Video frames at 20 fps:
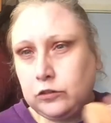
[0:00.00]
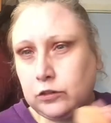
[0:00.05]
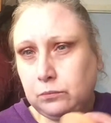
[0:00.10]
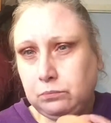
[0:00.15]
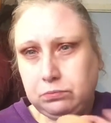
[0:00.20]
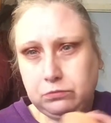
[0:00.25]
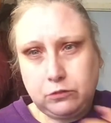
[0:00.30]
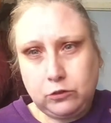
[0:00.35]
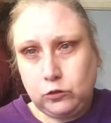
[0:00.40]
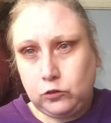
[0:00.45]
a
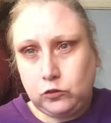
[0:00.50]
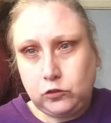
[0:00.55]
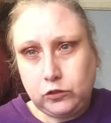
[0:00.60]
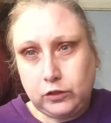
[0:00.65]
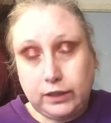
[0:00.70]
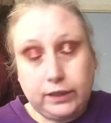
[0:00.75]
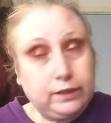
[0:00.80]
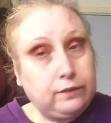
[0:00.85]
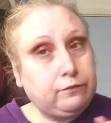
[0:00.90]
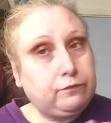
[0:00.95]
brush
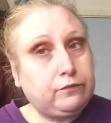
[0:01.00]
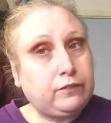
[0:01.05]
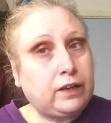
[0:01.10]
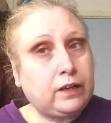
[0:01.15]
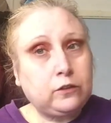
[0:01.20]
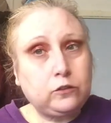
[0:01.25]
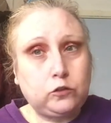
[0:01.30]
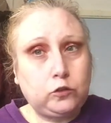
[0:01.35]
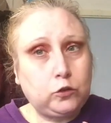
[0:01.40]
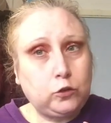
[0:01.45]
if
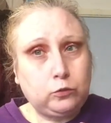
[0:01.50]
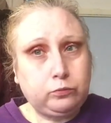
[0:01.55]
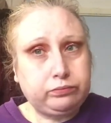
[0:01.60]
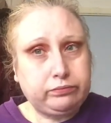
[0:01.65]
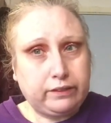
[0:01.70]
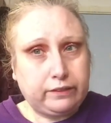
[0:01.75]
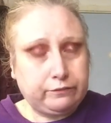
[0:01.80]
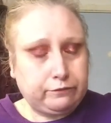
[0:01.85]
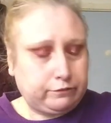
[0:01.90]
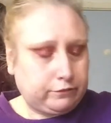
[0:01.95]
that's your
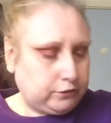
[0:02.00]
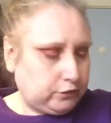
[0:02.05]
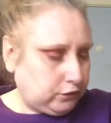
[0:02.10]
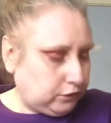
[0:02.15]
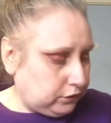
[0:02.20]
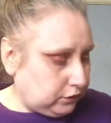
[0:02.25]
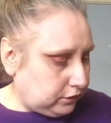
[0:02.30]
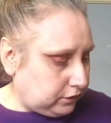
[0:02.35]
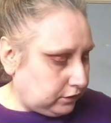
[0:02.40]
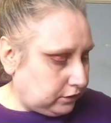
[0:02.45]

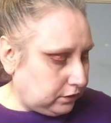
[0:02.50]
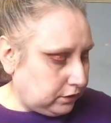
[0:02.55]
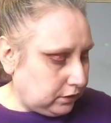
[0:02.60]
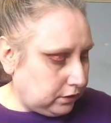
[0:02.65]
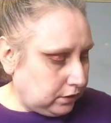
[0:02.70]
preference.